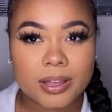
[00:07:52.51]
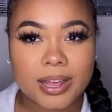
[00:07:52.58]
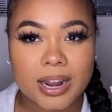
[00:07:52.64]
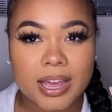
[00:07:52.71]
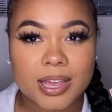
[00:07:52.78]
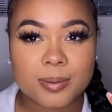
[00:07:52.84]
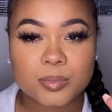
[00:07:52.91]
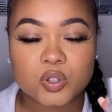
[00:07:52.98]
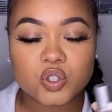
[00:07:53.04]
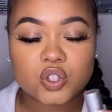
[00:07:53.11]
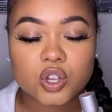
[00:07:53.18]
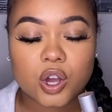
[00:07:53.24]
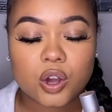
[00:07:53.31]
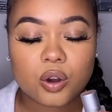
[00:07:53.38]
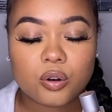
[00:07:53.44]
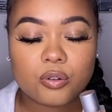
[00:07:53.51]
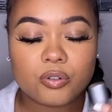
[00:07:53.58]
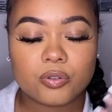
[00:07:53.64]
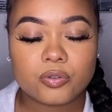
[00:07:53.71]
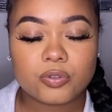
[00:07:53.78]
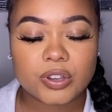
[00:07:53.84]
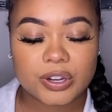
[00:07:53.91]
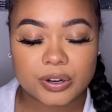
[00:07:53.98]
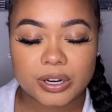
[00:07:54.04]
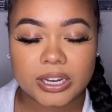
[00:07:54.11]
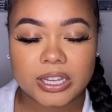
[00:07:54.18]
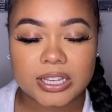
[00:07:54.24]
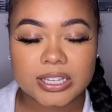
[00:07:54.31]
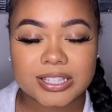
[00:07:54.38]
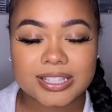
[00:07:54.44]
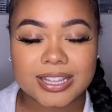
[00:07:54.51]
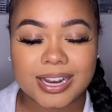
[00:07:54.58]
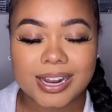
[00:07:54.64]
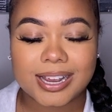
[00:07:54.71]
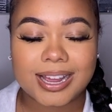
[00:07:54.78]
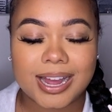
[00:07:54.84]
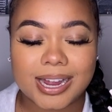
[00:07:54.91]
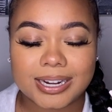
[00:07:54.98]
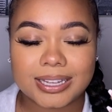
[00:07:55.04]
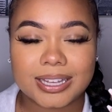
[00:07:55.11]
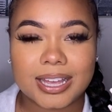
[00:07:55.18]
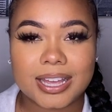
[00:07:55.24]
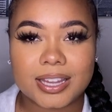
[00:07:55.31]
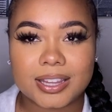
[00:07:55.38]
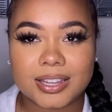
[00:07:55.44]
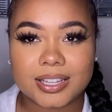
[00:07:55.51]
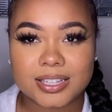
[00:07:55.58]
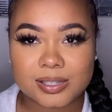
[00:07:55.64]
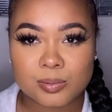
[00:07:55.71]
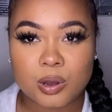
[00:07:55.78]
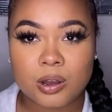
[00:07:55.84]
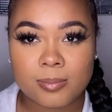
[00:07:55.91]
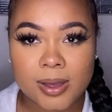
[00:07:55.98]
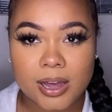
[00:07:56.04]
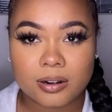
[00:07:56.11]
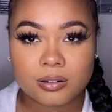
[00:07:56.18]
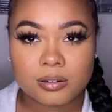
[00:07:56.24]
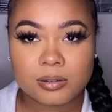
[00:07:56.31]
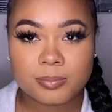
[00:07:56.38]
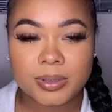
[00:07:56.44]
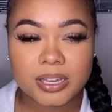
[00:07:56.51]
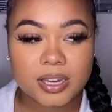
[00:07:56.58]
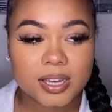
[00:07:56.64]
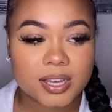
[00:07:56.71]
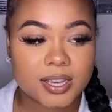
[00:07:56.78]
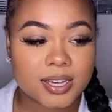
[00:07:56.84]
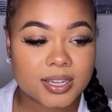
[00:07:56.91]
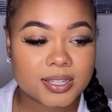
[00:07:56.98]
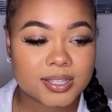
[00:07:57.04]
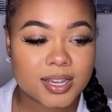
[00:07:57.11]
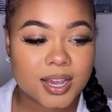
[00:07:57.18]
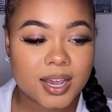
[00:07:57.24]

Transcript: and I am so furious that I got it in the small bottle, because